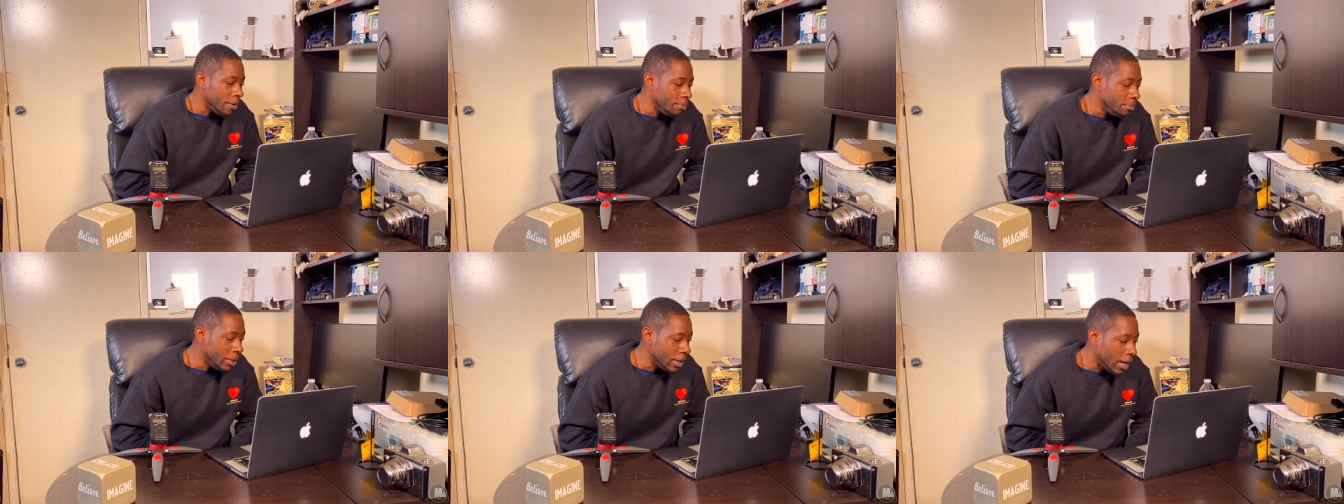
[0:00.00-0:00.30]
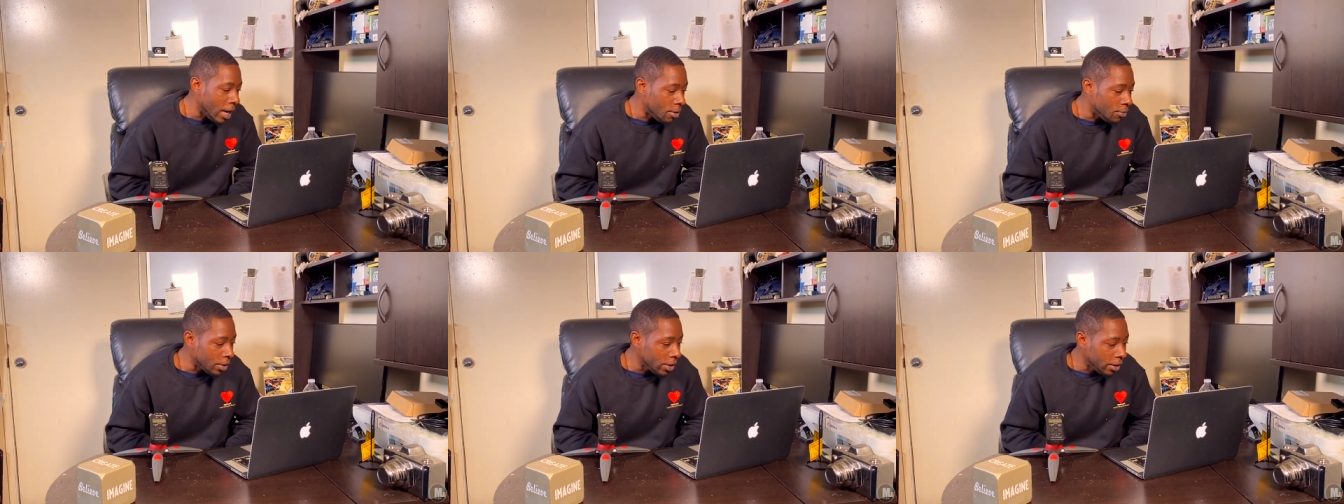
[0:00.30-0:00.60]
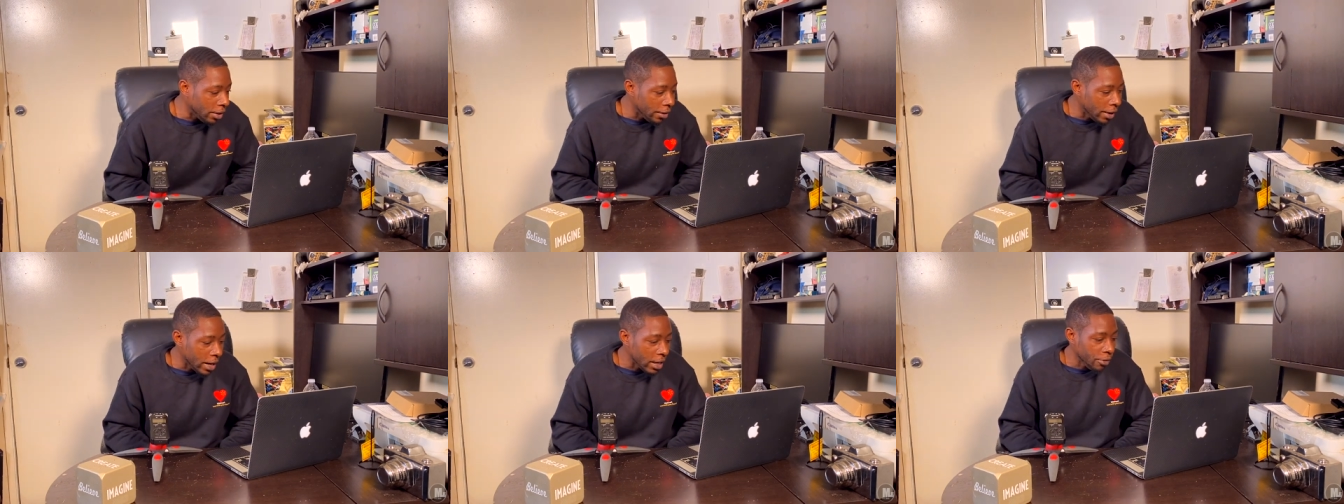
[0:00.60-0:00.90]
But I want to
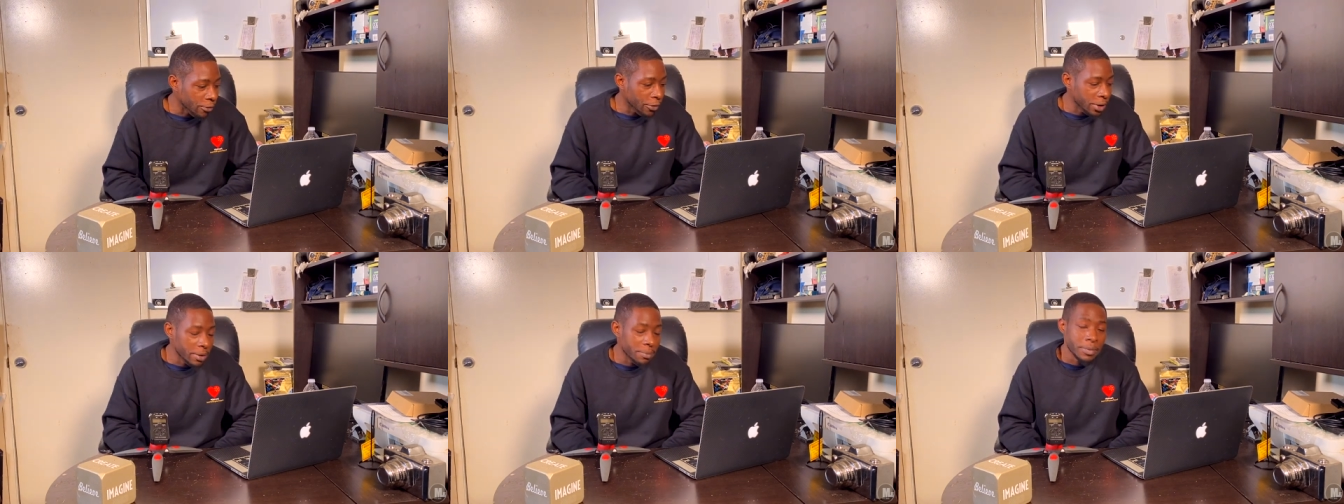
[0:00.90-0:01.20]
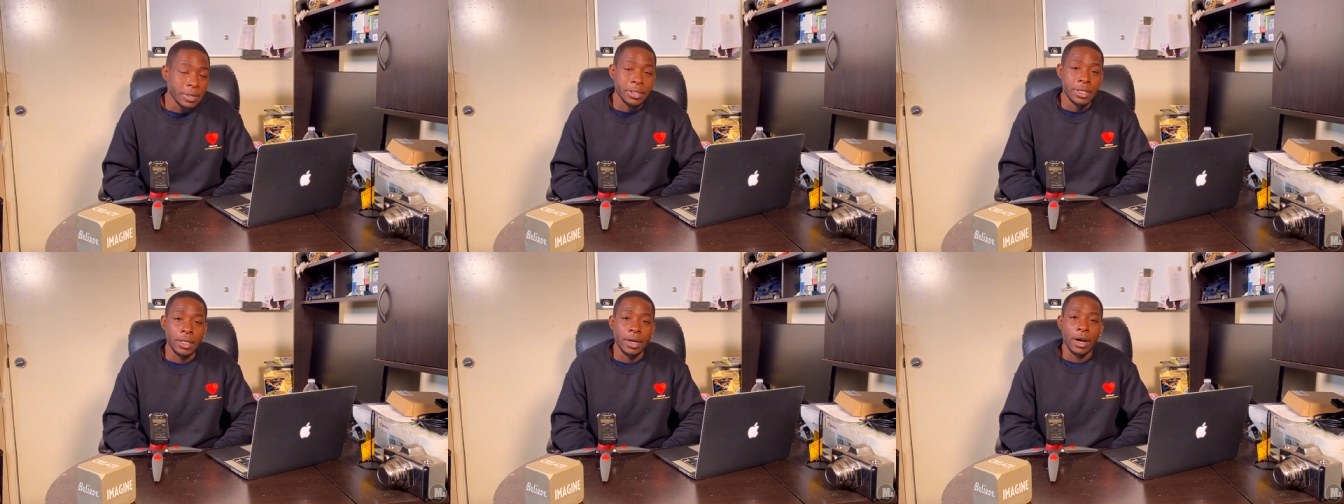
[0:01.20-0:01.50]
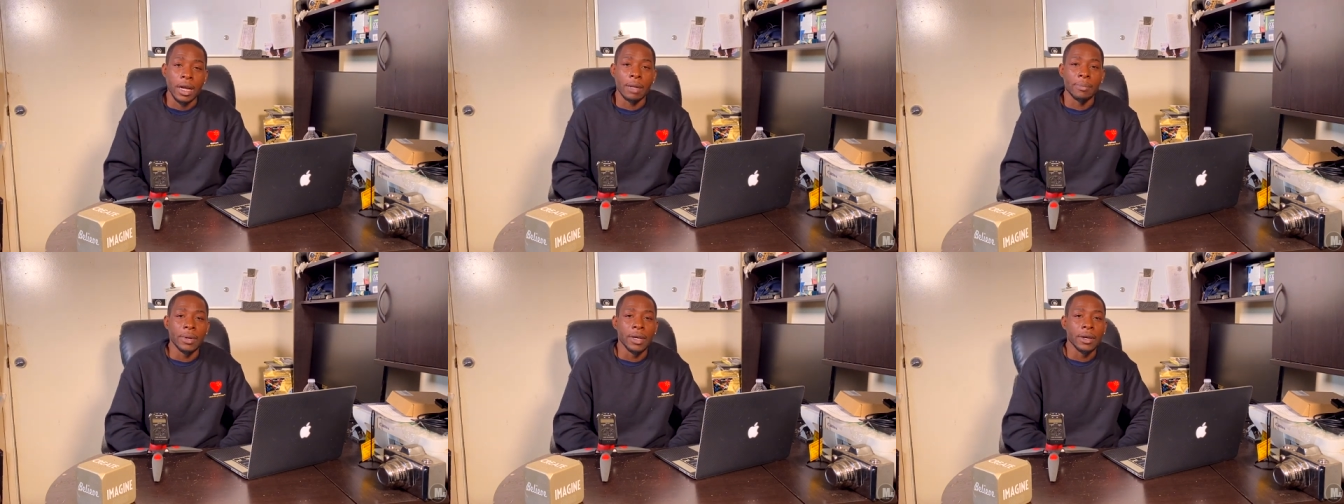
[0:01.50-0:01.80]
learn how to read music. I
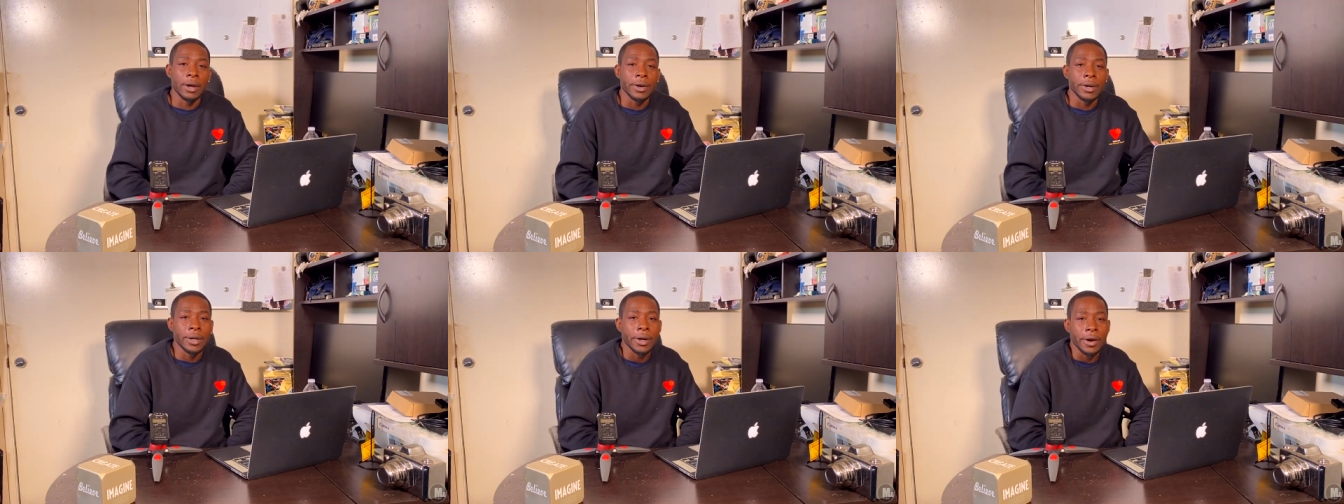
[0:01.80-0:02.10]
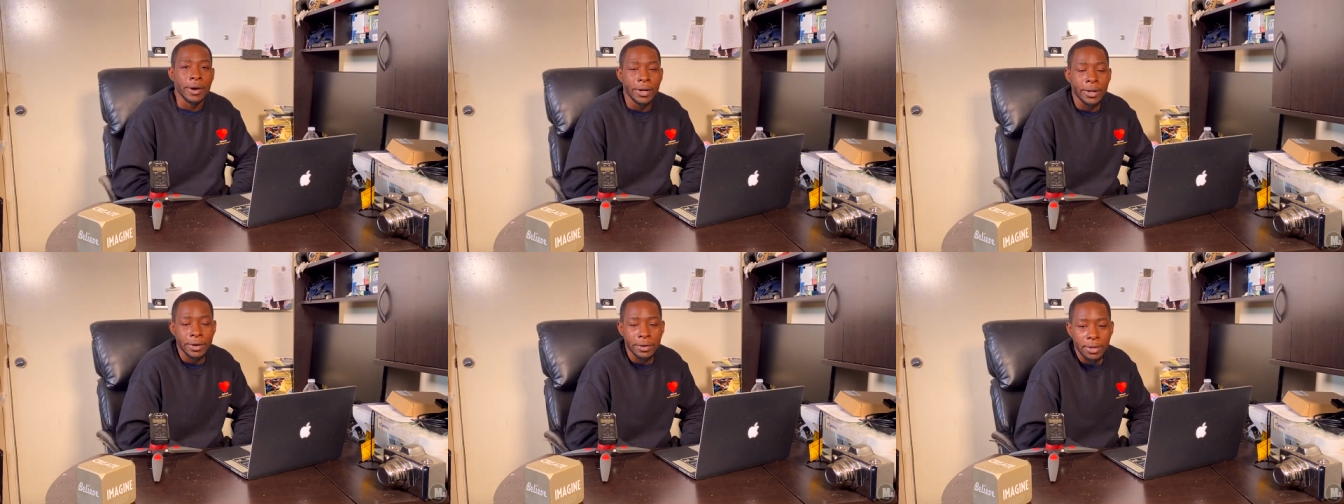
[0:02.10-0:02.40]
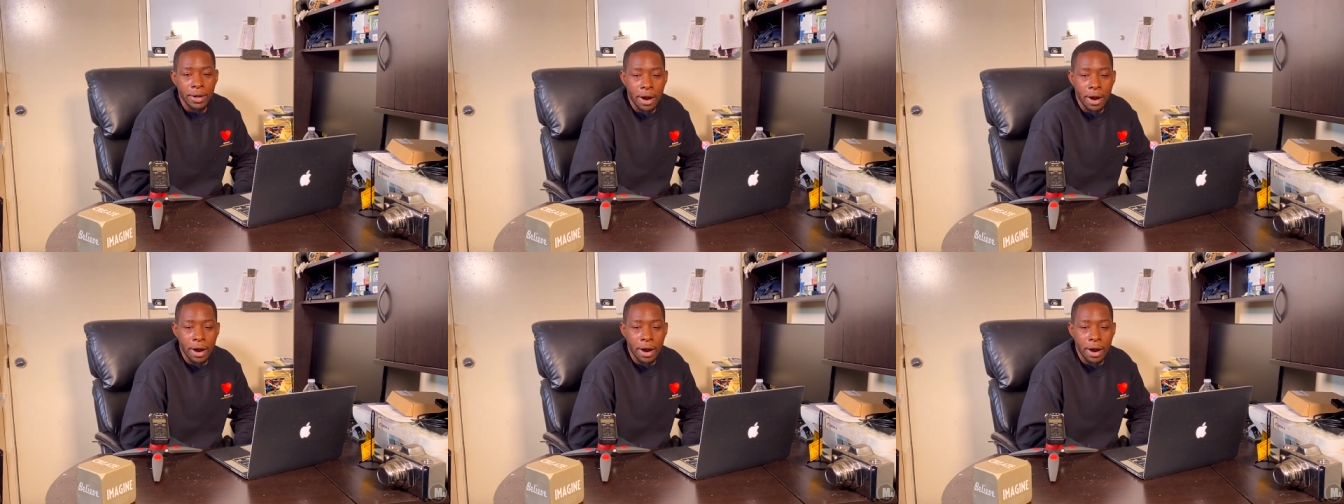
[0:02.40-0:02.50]
Already been learning earlier